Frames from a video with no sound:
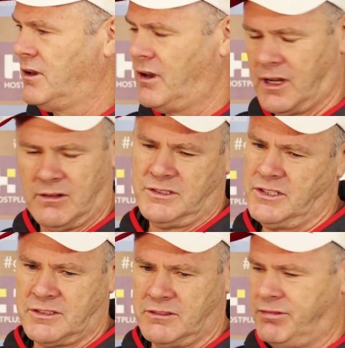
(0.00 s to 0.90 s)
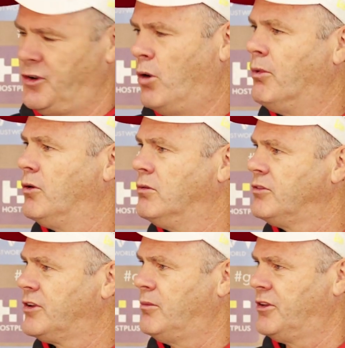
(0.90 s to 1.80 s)
Like, it was just phenomenal,
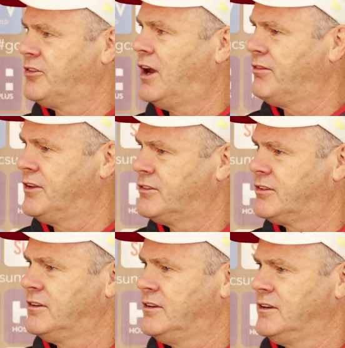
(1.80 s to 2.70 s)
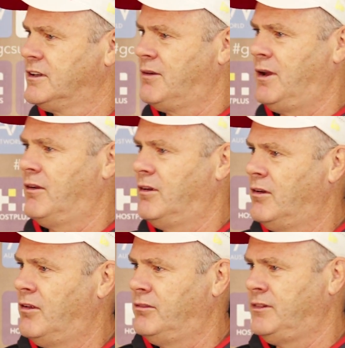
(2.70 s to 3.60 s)
some of the stuff that's come out,
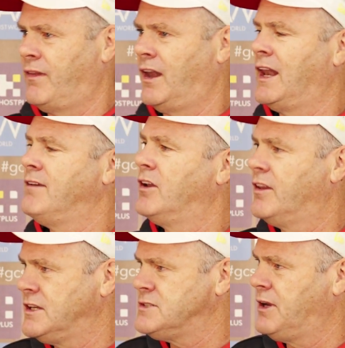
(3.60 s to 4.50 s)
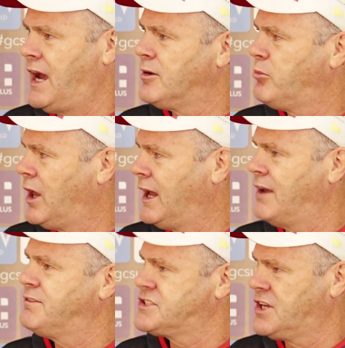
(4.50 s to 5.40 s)
you know, the level he's been able to play
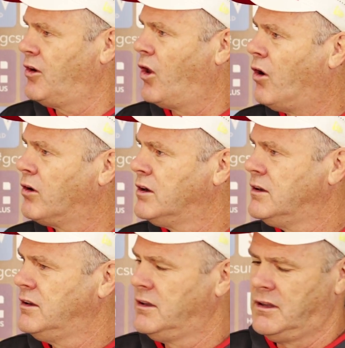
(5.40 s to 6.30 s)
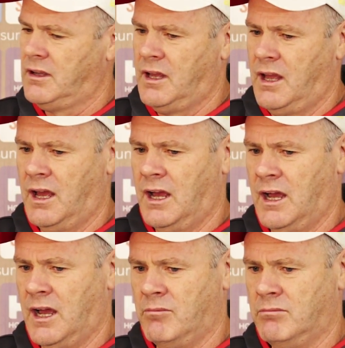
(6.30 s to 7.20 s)
at for so
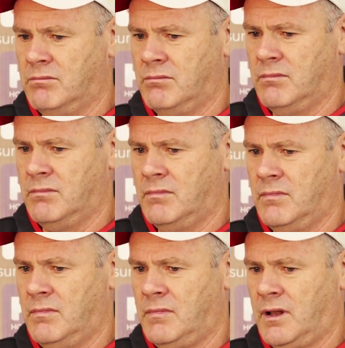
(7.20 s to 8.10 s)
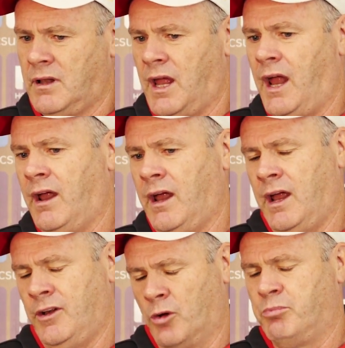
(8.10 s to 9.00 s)
long.
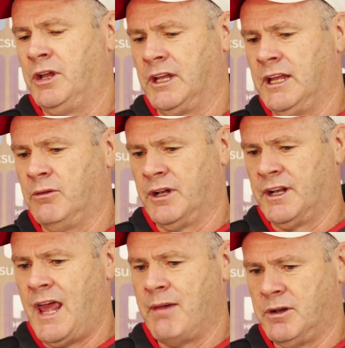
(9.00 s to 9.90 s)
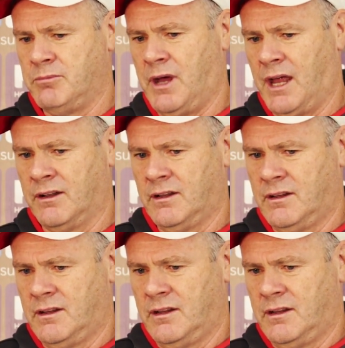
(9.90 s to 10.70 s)
And not being here when it happened, but